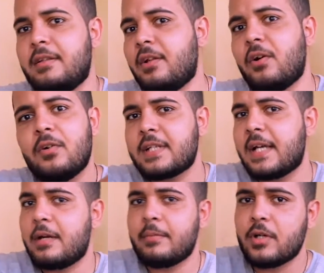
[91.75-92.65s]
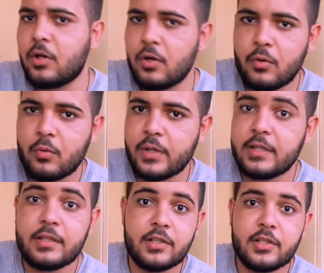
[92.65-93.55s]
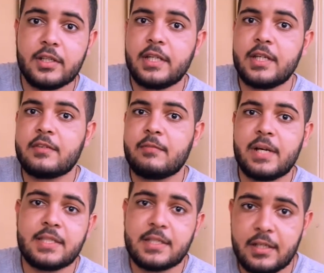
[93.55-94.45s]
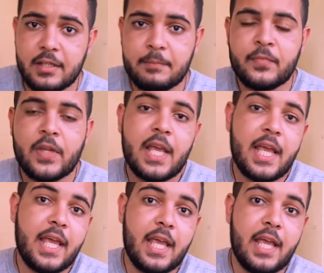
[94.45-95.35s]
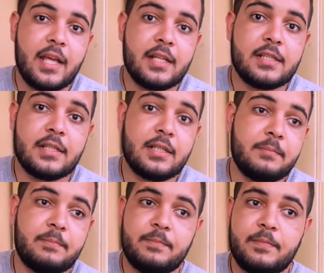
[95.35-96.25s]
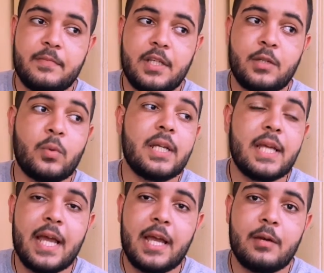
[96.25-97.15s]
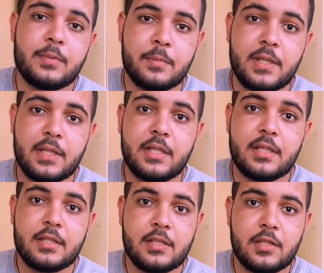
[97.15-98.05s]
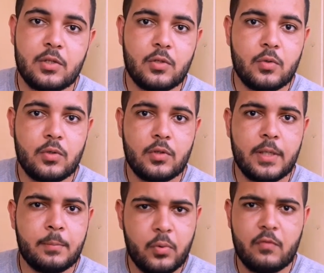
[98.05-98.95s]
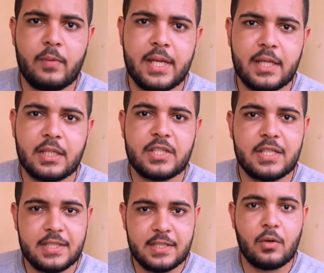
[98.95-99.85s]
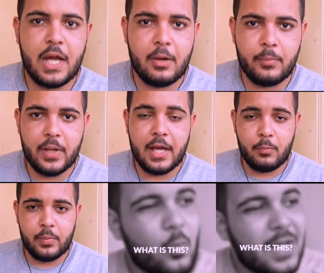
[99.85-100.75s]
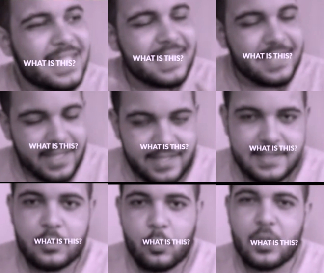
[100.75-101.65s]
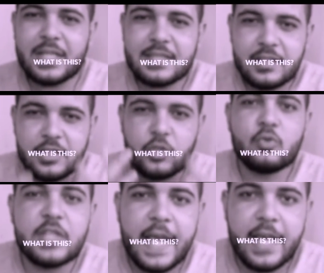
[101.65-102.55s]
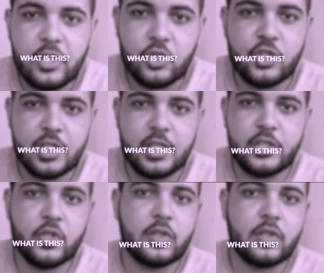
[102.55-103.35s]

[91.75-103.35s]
long time ago in the early days of my study, and it really helped me to improve my English and still help it. What is this? What is to use energy in your